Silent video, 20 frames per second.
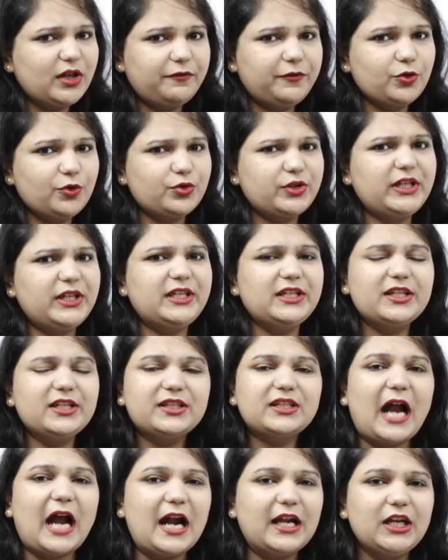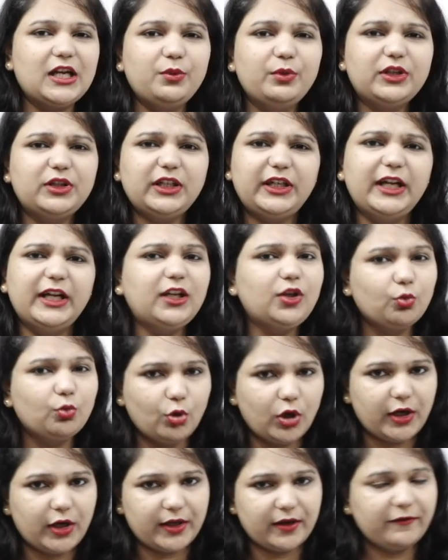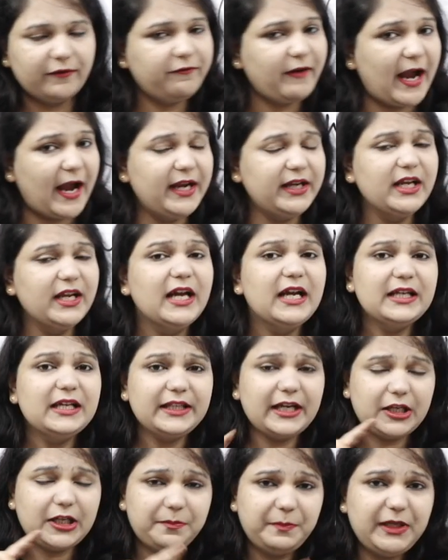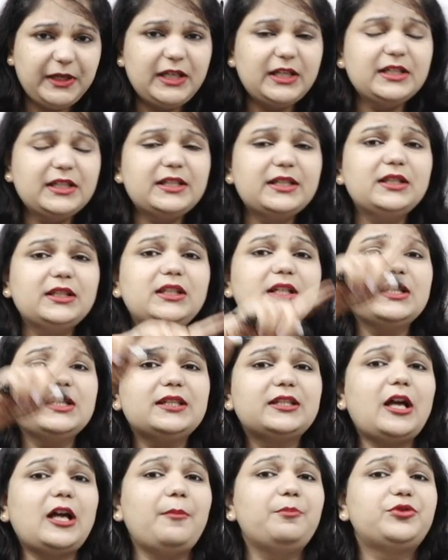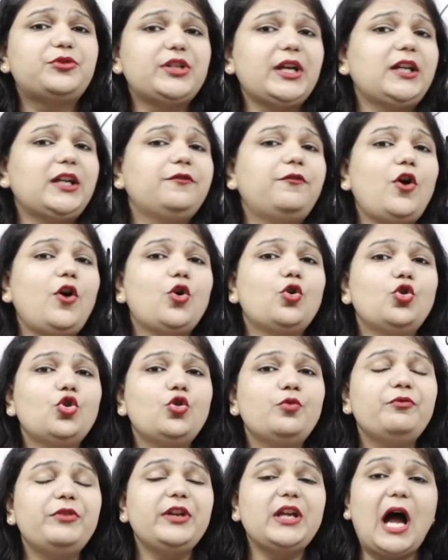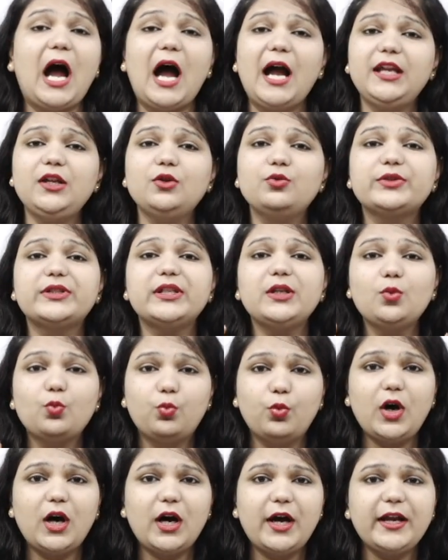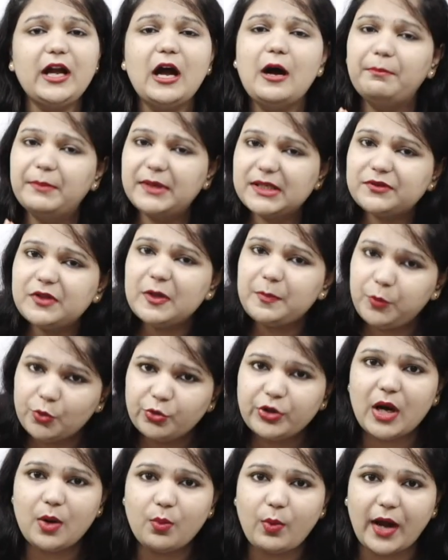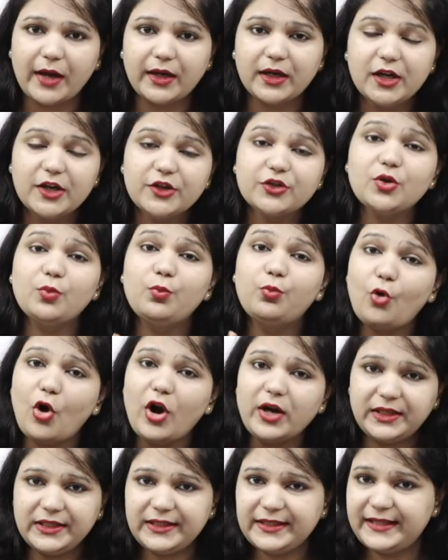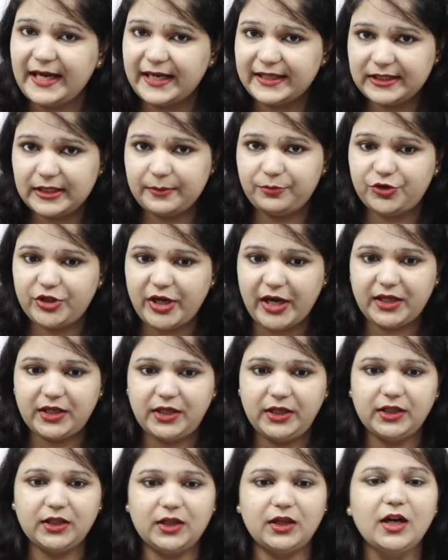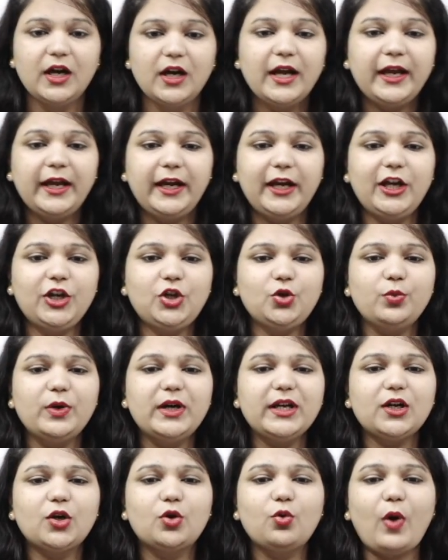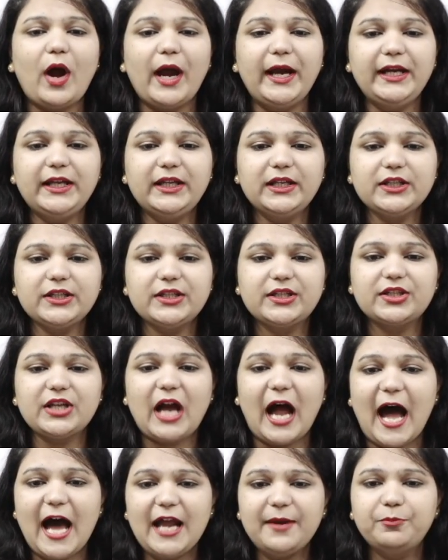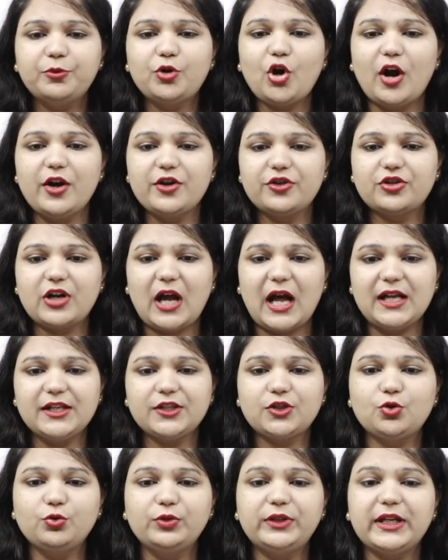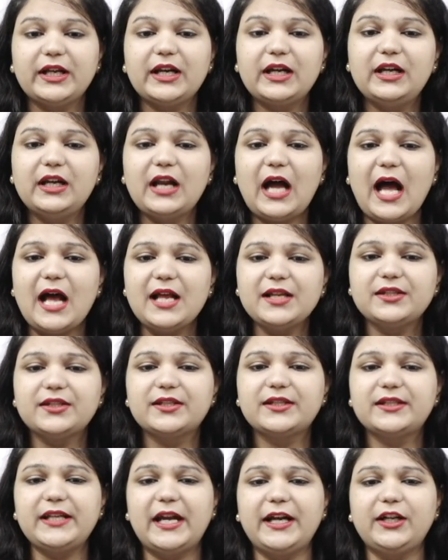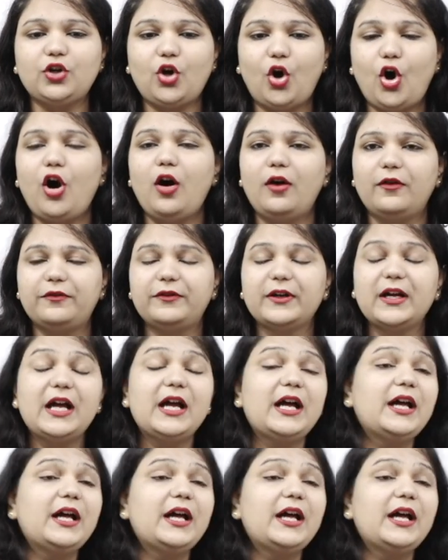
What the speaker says: If you see, it is starting with it were. Fine. That means the subject for whom we are using were must be plural one. So what is that subject here? It were quite a sharp contrast to their last set of.